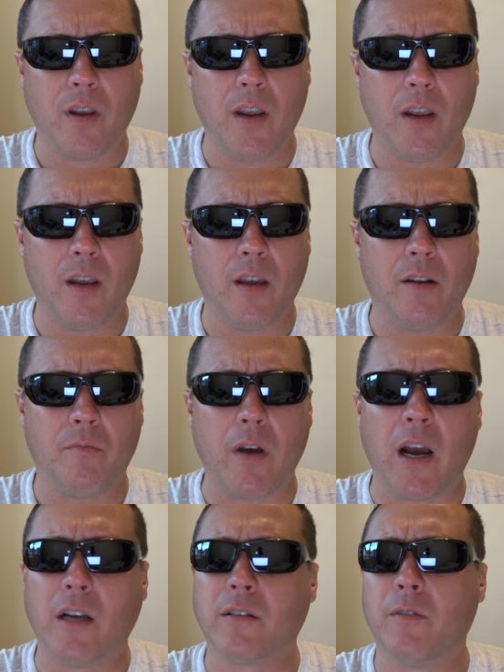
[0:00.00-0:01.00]
And
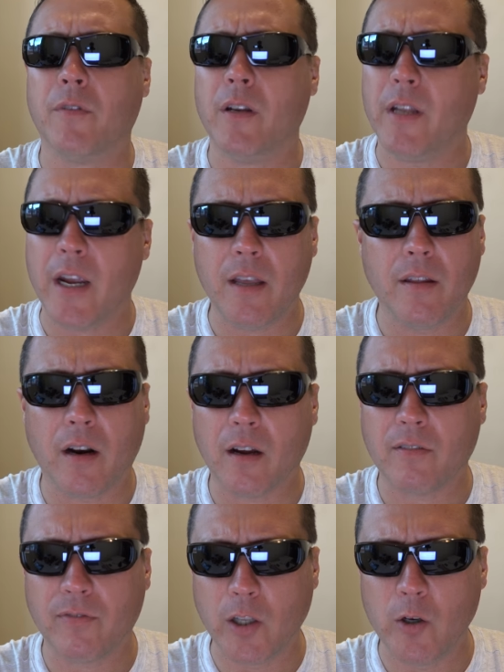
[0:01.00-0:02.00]
as of the day that
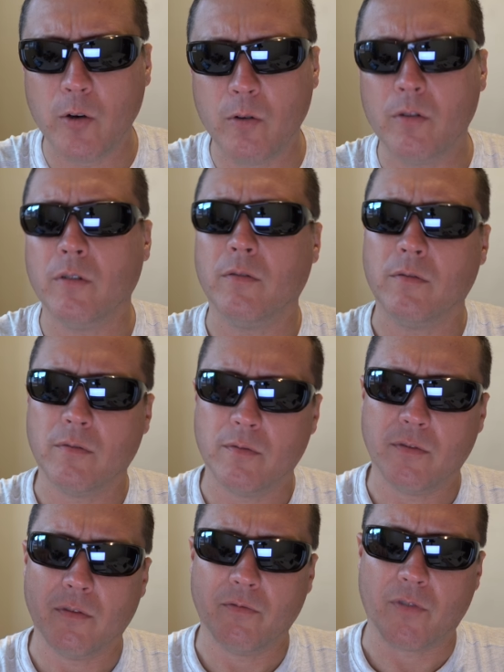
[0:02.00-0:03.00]
I flew,
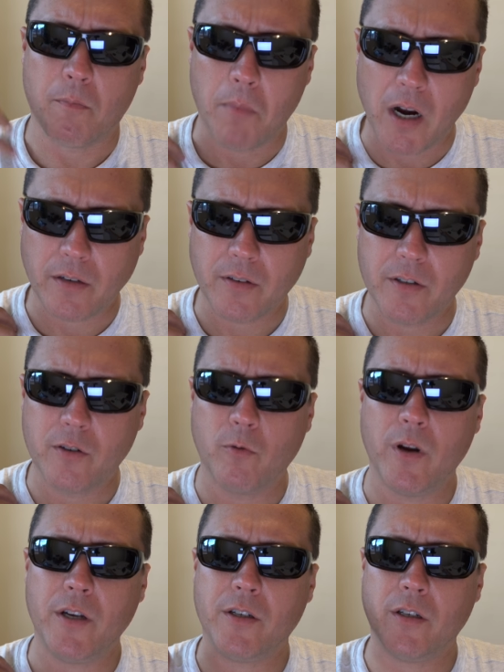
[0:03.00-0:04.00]
for my
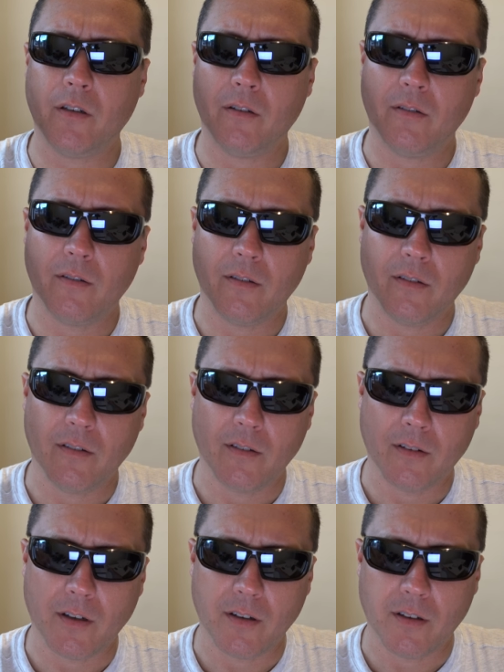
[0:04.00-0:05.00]
situation,
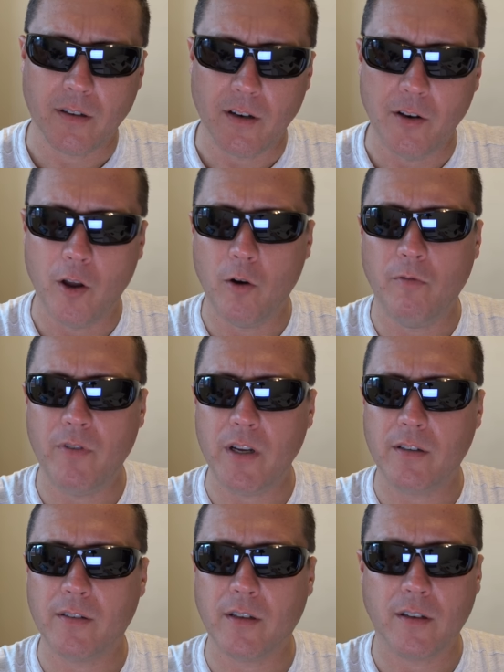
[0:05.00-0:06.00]
no
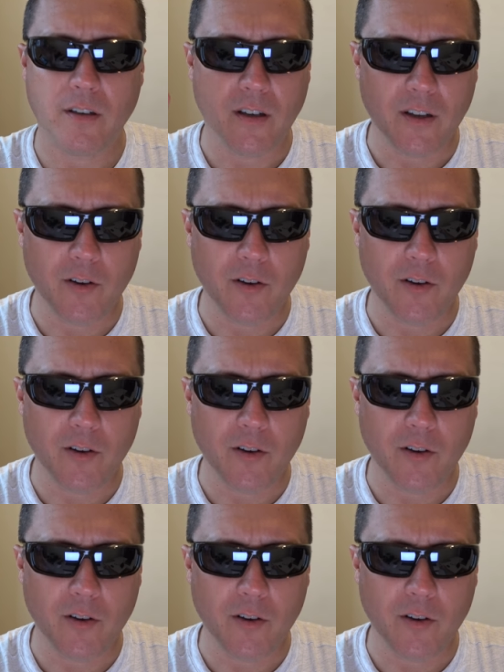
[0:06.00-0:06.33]
visa,